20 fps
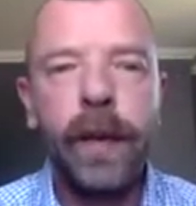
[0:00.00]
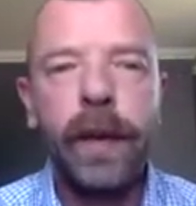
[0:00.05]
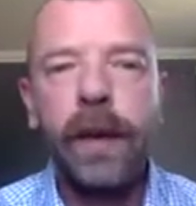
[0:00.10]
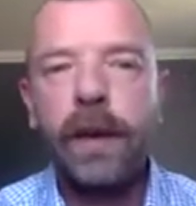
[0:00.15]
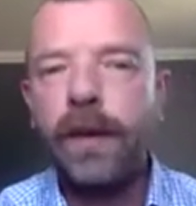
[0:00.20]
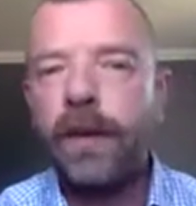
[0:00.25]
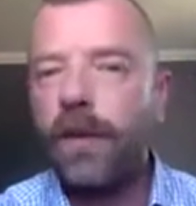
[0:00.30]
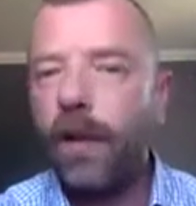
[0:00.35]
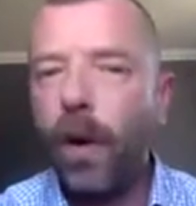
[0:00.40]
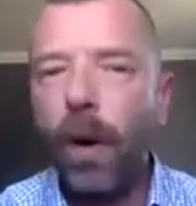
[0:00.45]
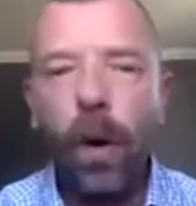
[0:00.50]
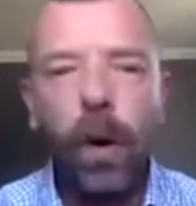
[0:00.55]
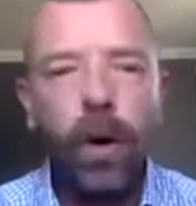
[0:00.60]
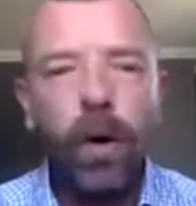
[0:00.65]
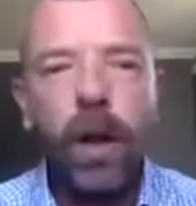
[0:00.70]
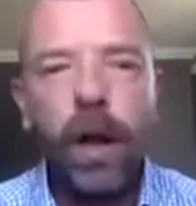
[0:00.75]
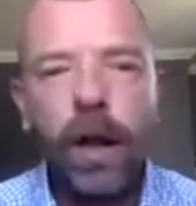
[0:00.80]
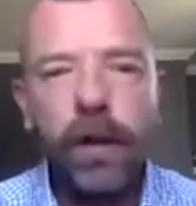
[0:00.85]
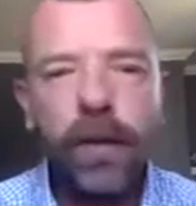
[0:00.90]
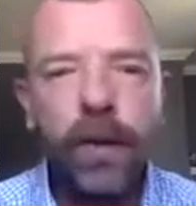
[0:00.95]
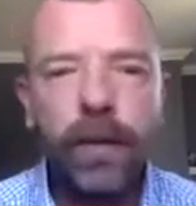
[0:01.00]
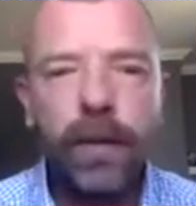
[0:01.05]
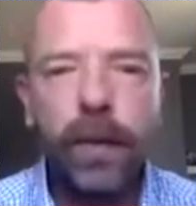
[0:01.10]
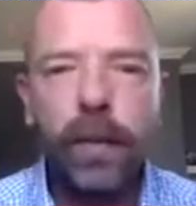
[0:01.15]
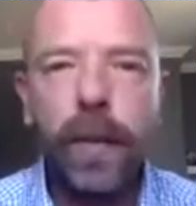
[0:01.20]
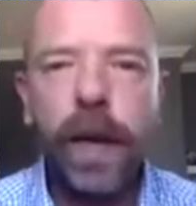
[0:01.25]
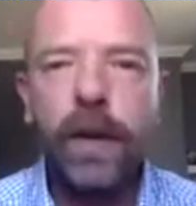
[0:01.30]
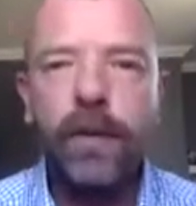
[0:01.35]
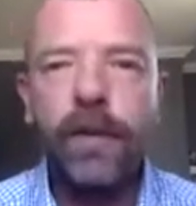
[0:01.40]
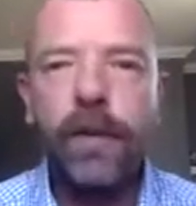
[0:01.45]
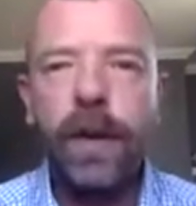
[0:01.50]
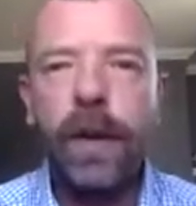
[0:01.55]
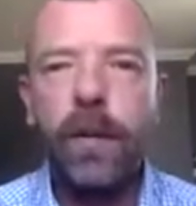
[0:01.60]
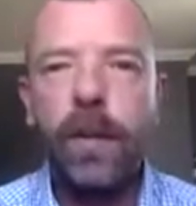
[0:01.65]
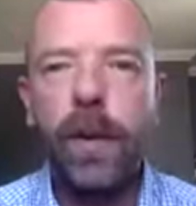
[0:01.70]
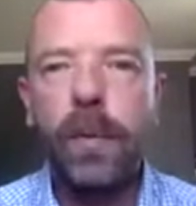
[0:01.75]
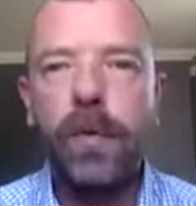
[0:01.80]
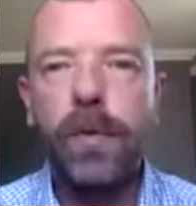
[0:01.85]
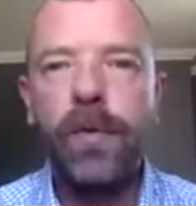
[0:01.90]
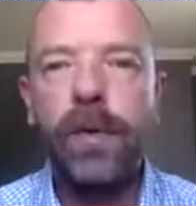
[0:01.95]
There's a whole lot of information that
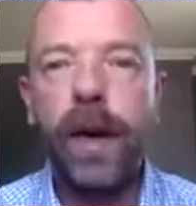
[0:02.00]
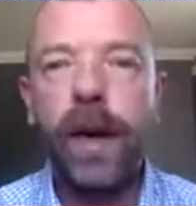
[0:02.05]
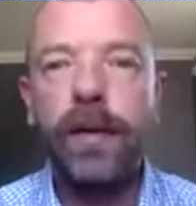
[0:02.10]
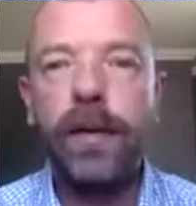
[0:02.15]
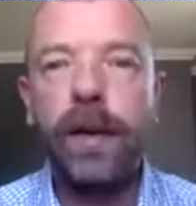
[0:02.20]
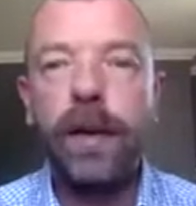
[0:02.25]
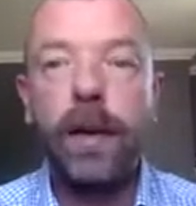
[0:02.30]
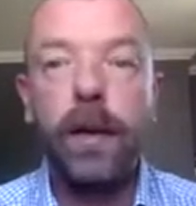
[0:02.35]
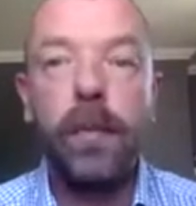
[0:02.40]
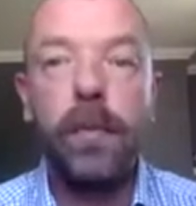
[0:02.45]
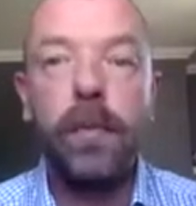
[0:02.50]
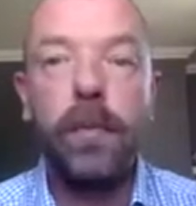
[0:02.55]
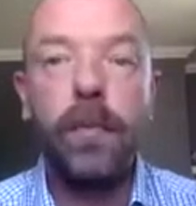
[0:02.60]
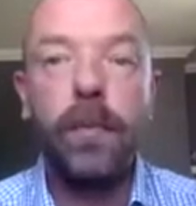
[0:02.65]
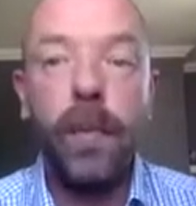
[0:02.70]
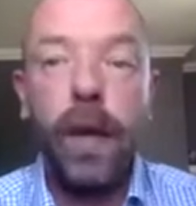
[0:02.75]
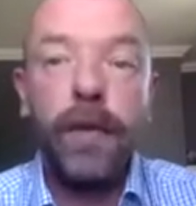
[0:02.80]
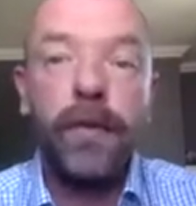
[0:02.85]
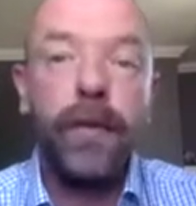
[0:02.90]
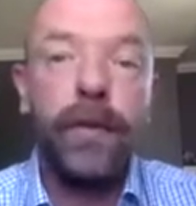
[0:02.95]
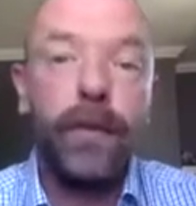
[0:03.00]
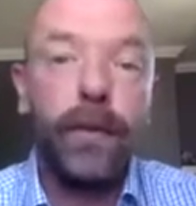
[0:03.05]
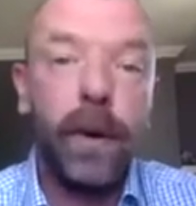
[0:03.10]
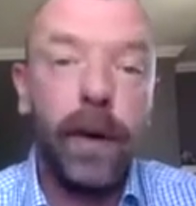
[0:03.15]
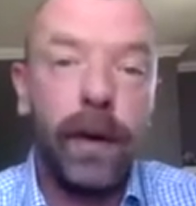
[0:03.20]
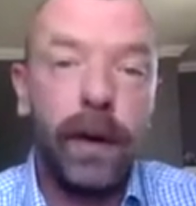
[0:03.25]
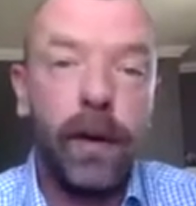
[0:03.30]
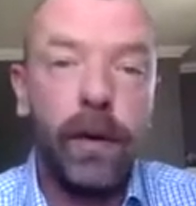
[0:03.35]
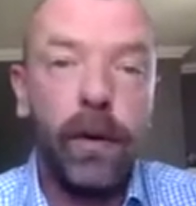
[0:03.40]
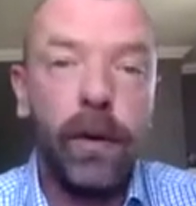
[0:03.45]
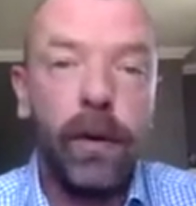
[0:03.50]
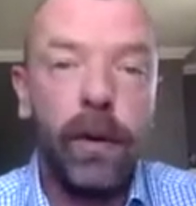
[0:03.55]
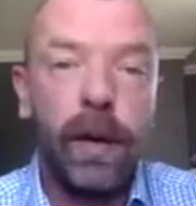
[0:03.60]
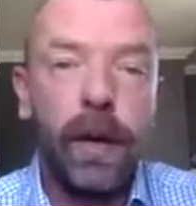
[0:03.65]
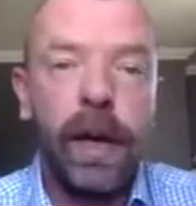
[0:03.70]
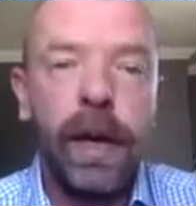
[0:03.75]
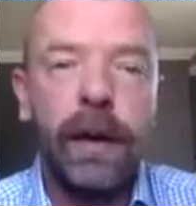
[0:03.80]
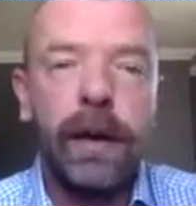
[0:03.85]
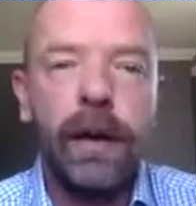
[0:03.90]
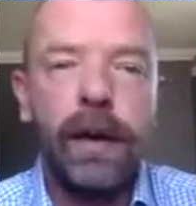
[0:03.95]
we provide that you miss when you
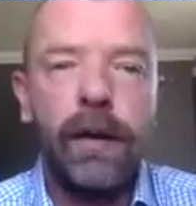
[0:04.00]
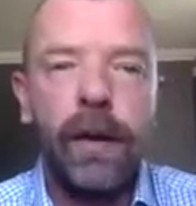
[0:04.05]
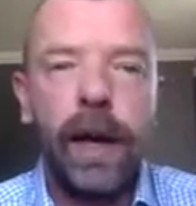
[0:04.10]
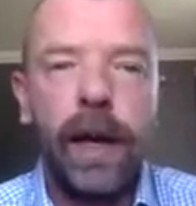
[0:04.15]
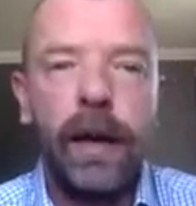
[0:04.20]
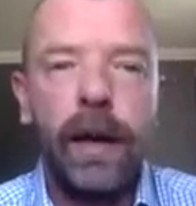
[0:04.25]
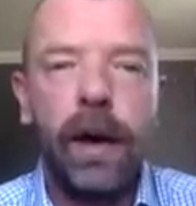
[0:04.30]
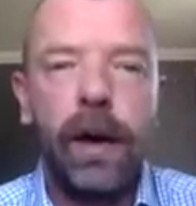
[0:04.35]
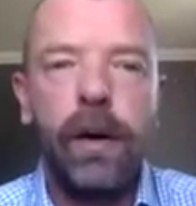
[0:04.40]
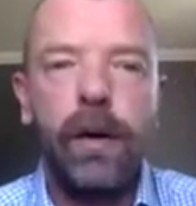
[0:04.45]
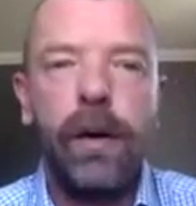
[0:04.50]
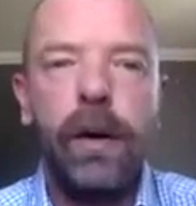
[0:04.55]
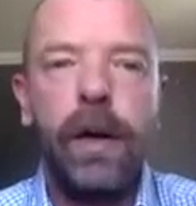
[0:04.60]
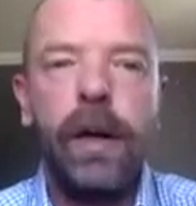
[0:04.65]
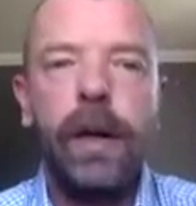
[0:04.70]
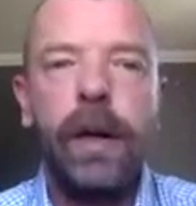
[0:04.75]
only get an array call